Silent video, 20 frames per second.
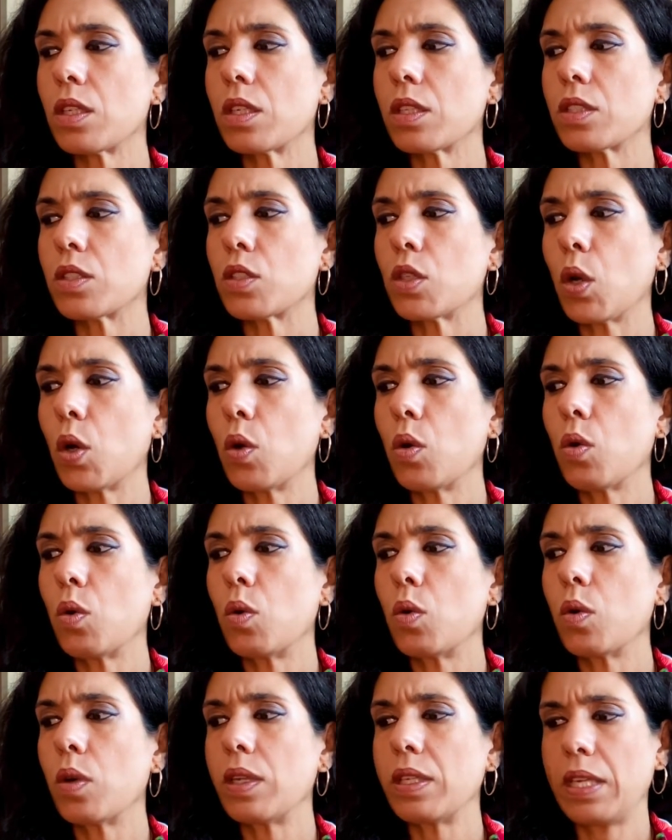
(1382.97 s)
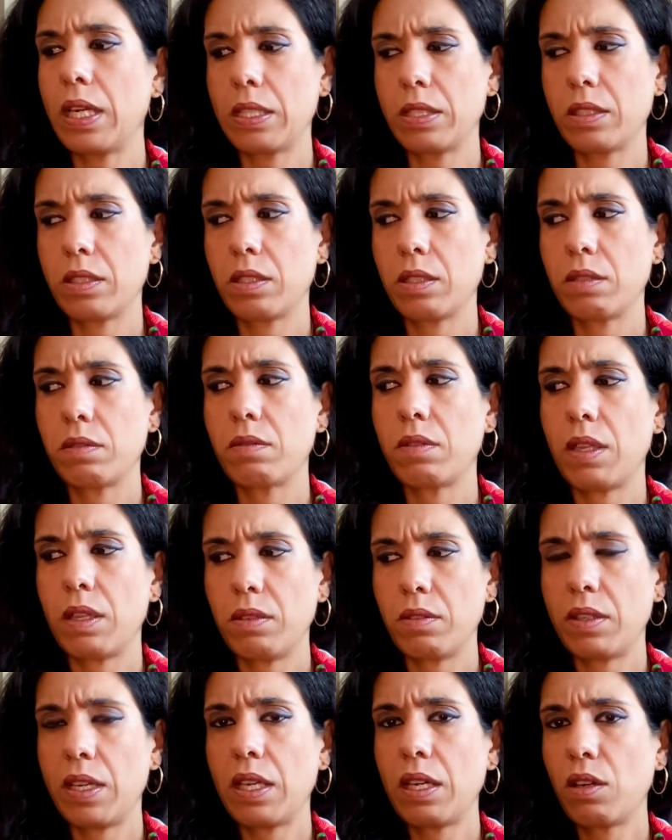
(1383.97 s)
So yes,
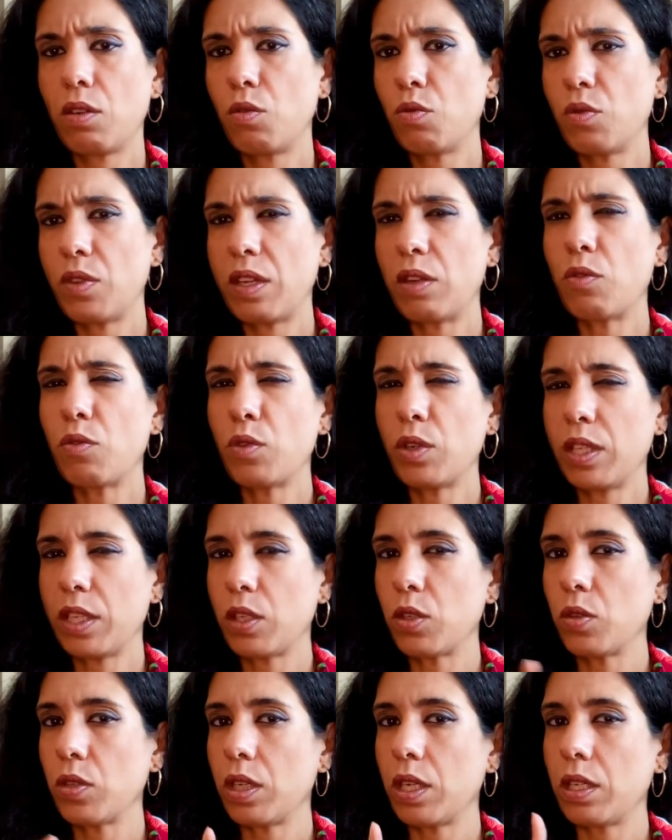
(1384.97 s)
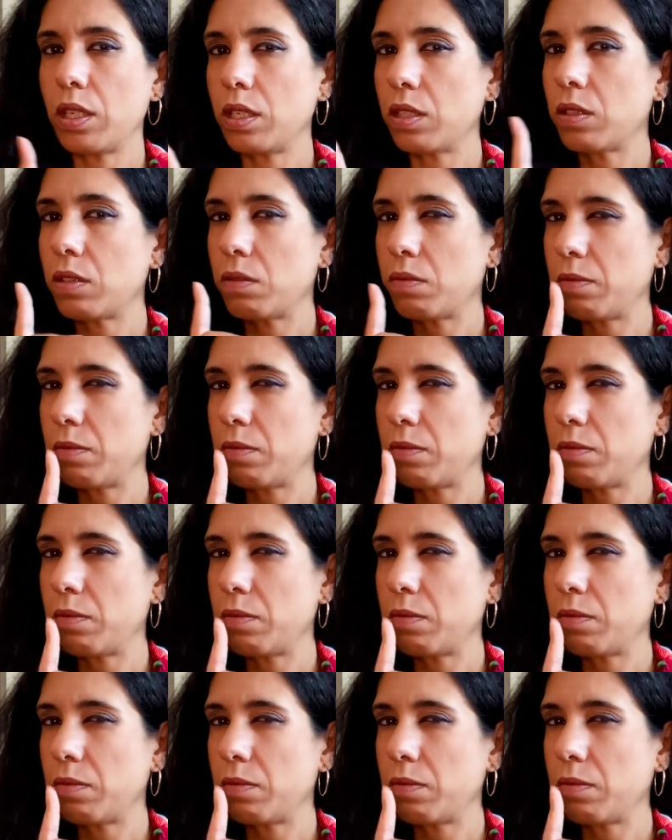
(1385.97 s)
they're really good at it.